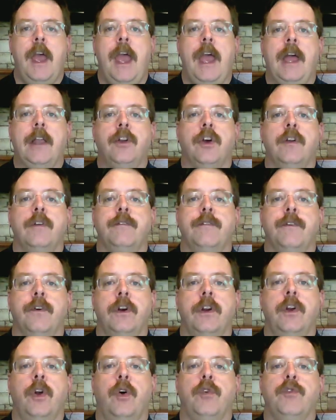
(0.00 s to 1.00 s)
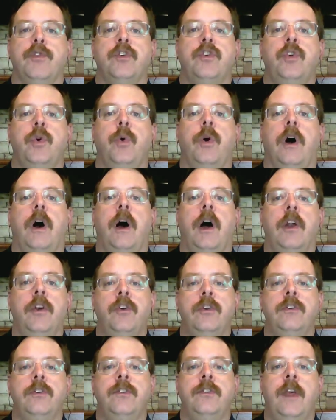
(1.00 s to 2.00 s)
and convert it over to
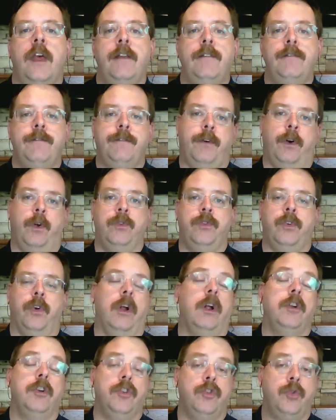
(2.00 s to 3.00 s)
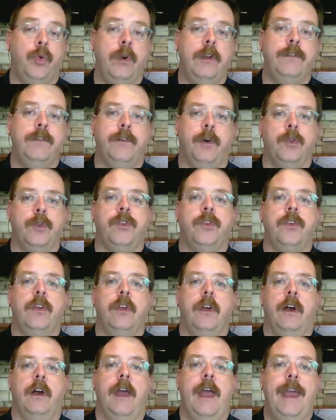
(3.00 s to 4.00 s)
110 volts or 120 volts
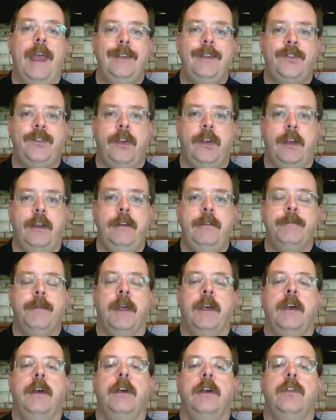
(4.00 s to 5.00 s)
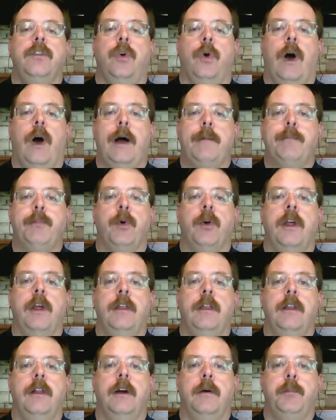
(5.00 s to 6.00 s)
uh, AC to
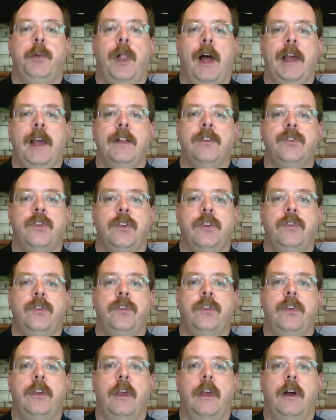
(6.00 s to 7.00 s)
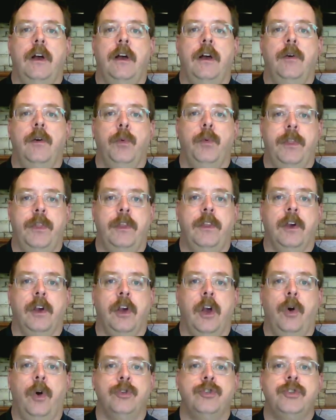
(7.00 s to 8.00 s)
operate appliances uh, within the
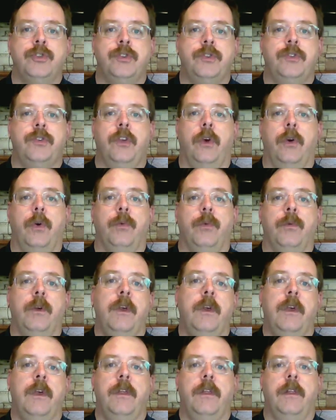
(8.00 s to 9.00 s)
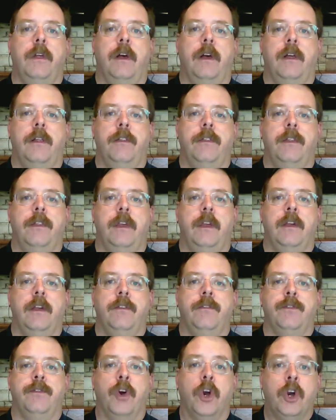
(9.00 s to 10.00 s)
coach. So uh, the
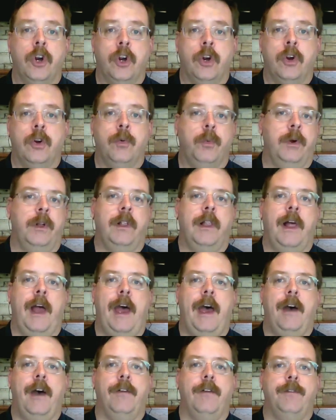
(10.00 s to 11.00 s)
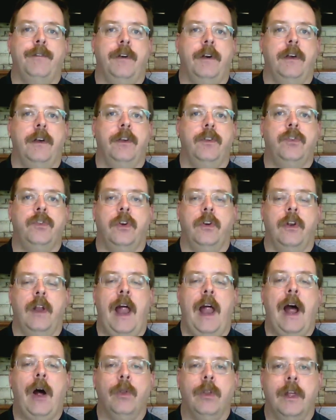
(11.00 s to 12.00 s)
inverter will have uh, certain
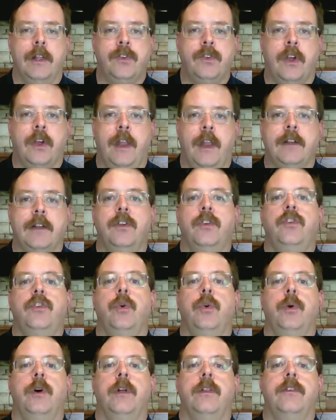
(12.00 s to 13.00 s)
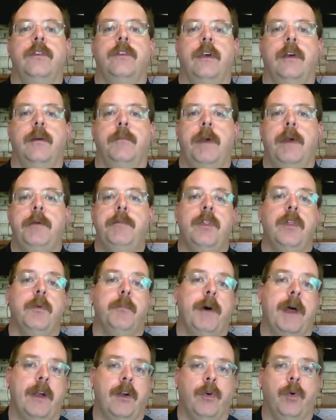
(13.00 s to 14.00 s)
outlets connected to it, uh, maybe the
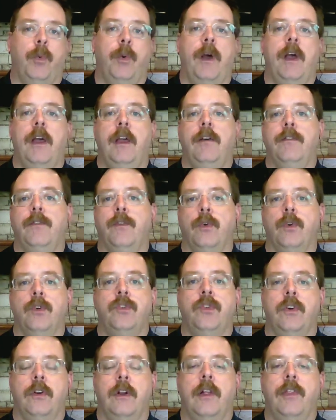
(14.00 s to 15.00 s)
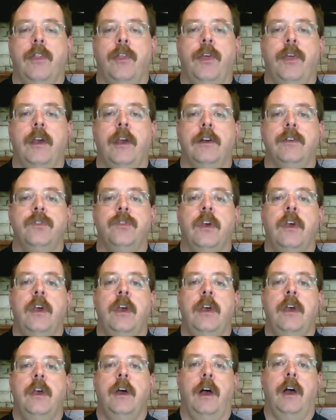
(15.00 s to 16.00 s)
microwave or certain other things
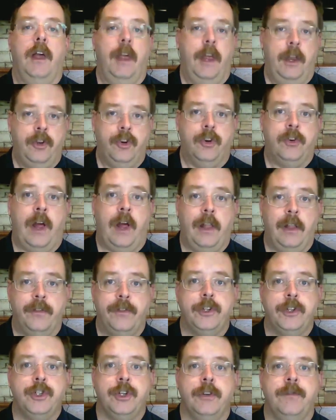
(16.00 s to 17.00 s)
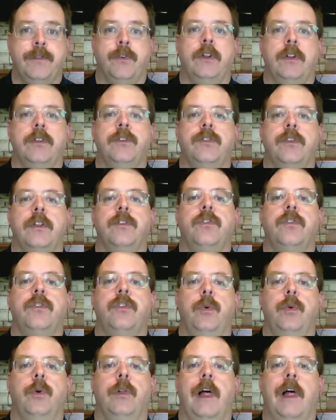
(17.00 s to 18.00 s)
uh, and your television, for instance,
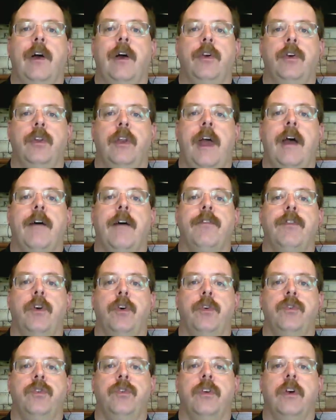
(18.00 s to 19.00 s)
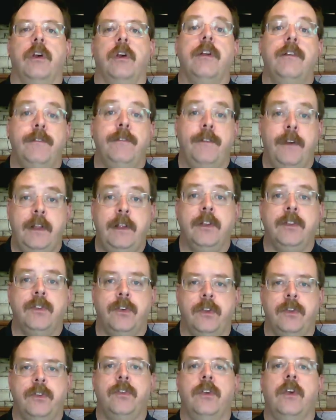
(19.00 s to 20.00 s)
to allow you to have those
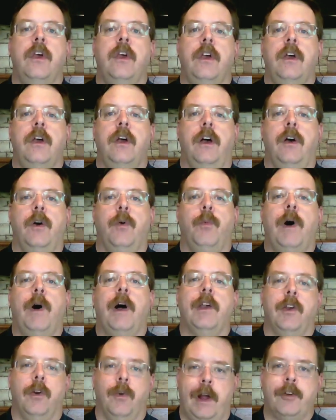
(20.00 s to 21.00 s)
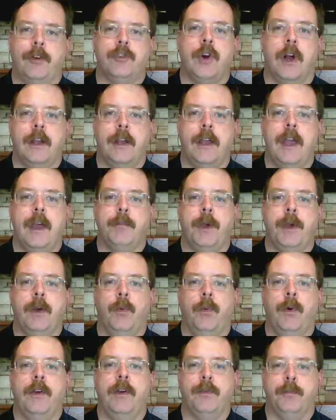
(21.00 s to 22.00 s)
conveniences uh, while you're out dry camping
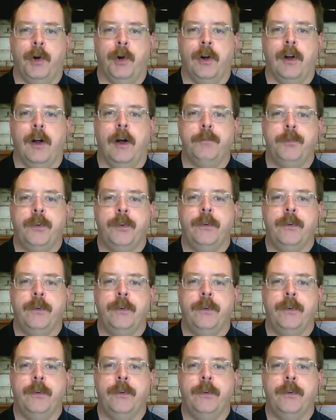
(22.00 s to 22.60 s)
away from hookups.